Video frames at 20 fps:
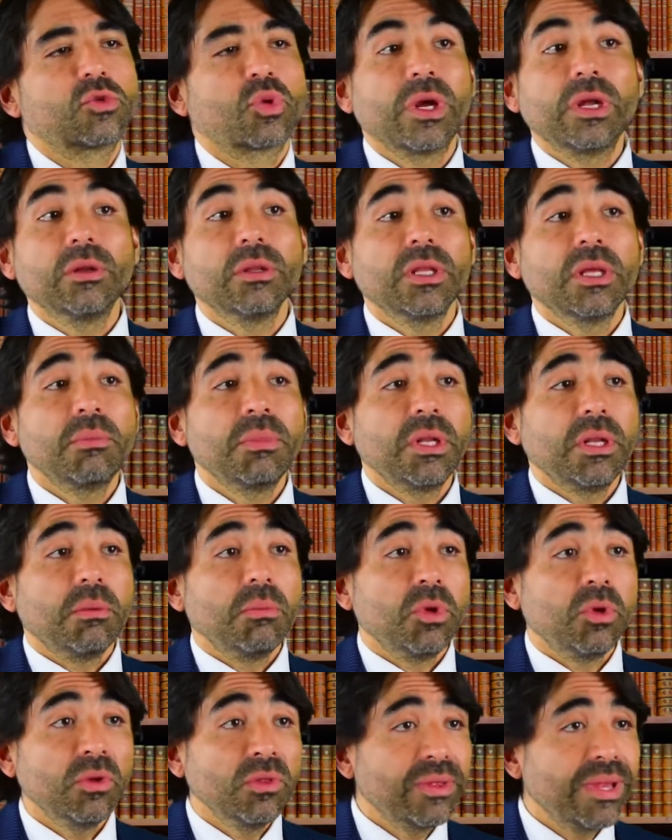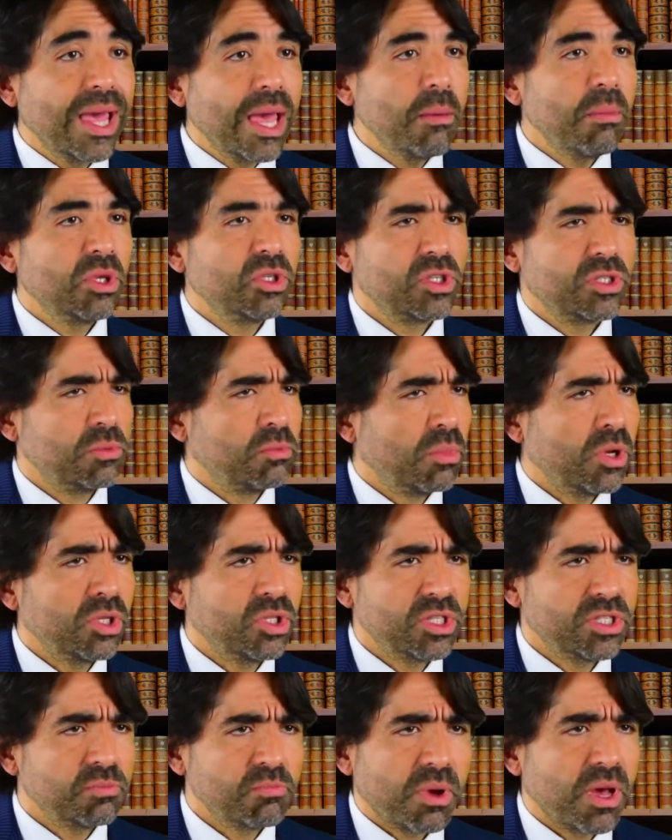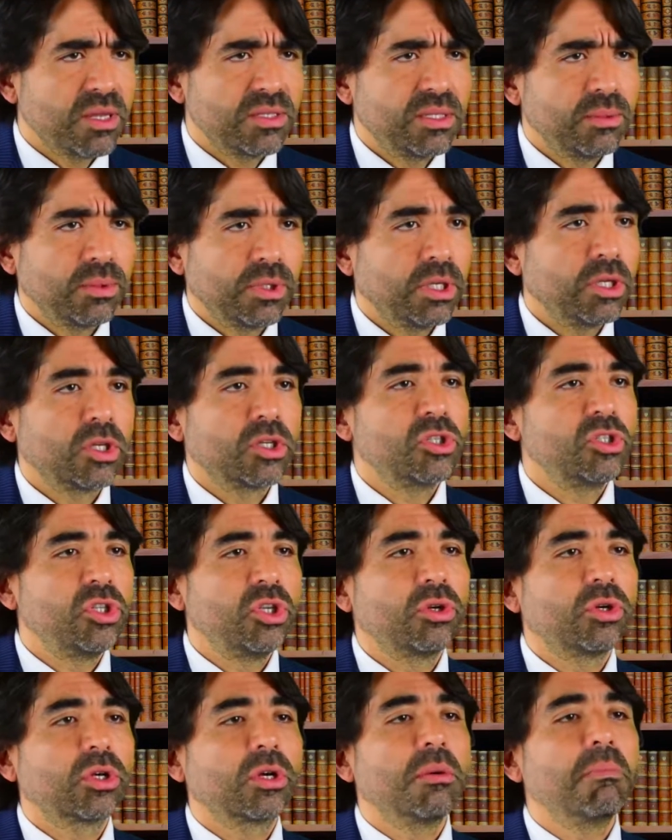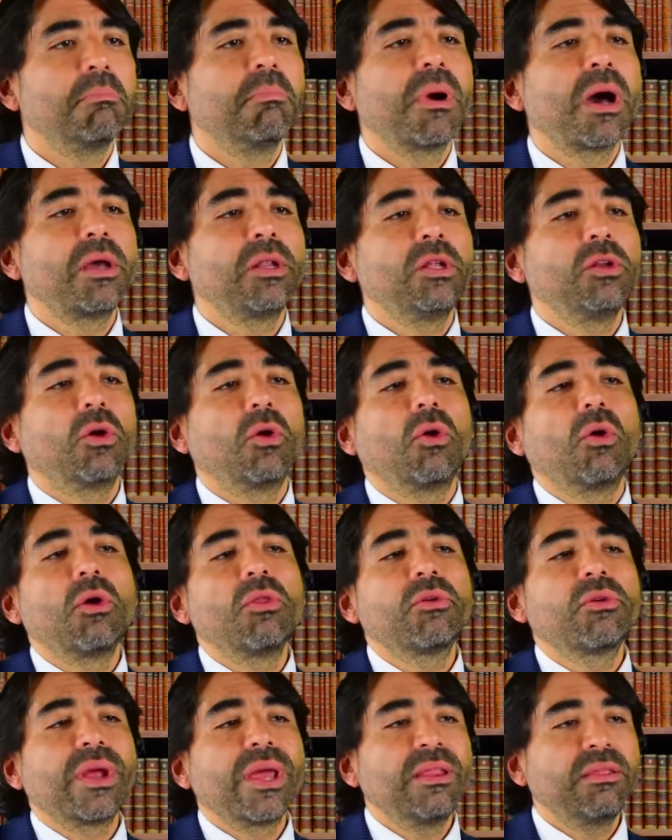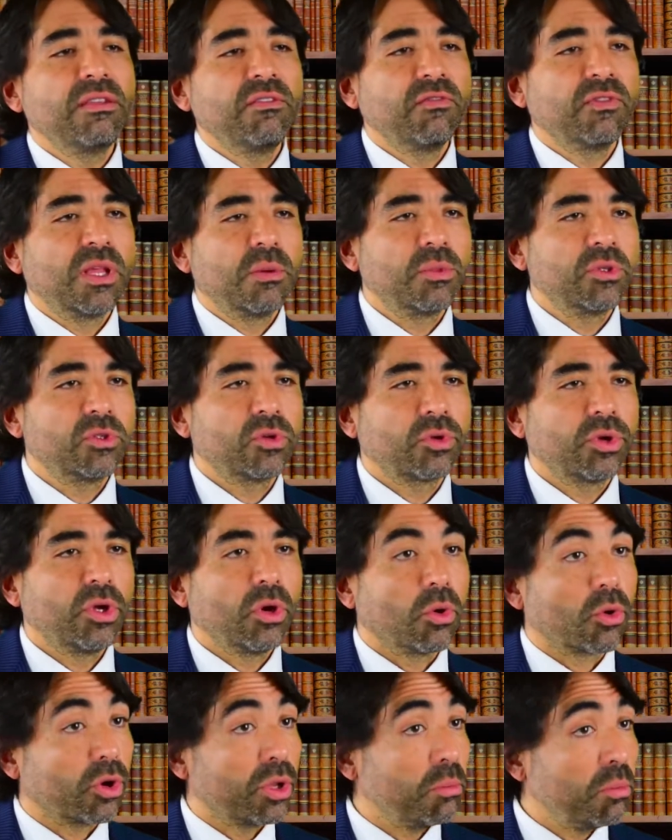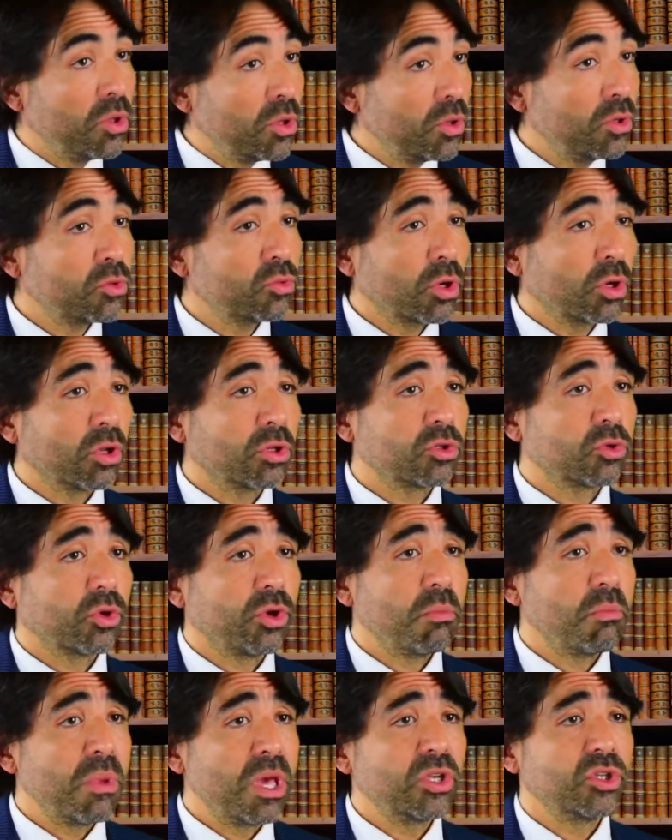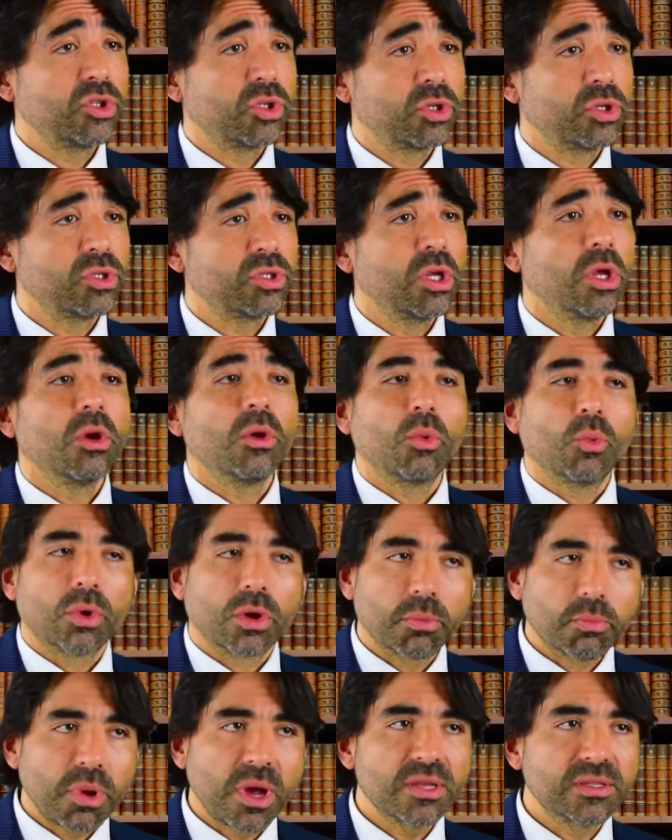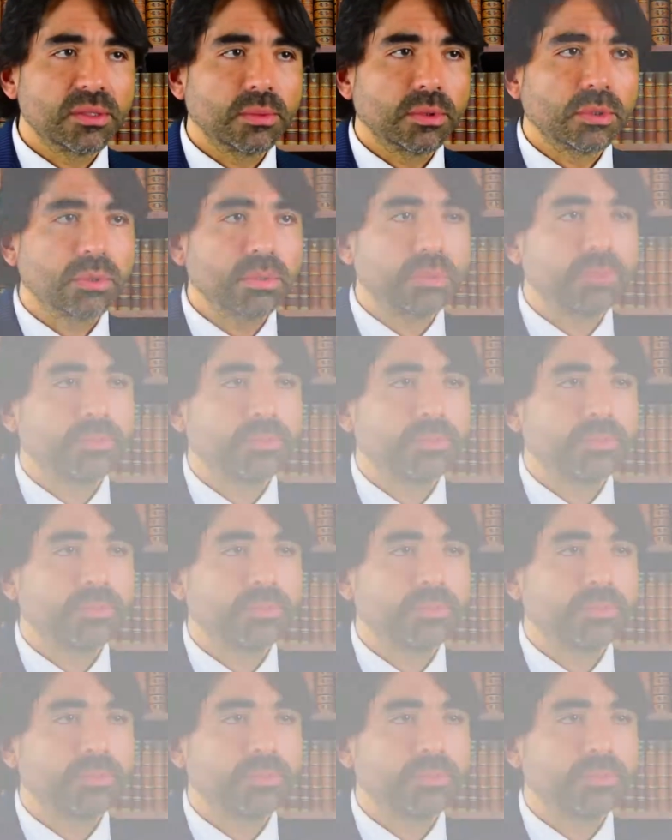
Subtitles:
Try to limit immune damage as much as possible and consider combining other anti-inflammatory or immune regulatory measures where possible.